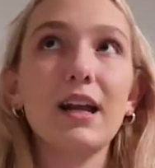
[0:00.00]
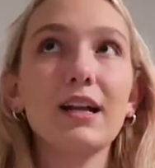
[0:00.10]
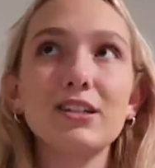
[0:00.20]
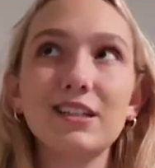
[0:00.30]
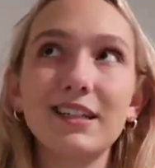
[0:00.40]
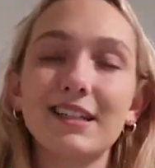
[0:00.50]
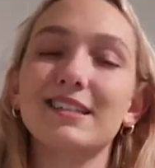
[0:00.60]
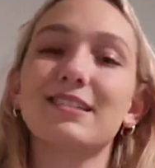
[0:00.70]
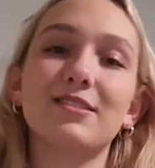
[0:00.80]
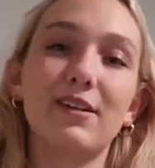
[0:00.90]
it actually
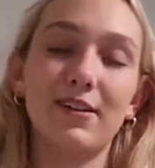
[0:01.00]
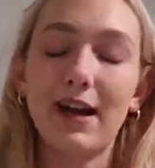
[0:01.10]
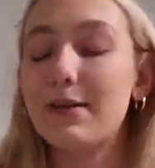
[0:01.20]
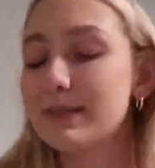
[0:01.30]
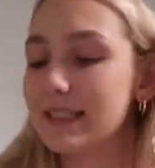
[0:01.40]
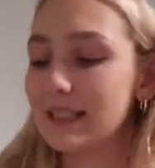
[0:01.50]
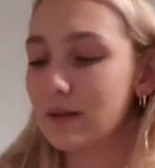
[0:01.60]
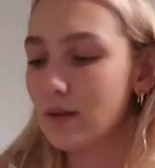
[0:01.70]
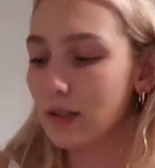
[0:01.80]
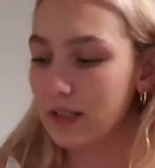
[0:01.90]
is. So I grabbed it. It
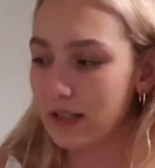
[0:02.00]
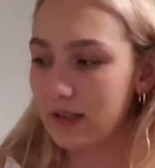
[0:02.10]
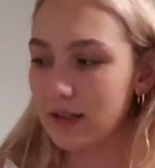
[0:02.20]
was only like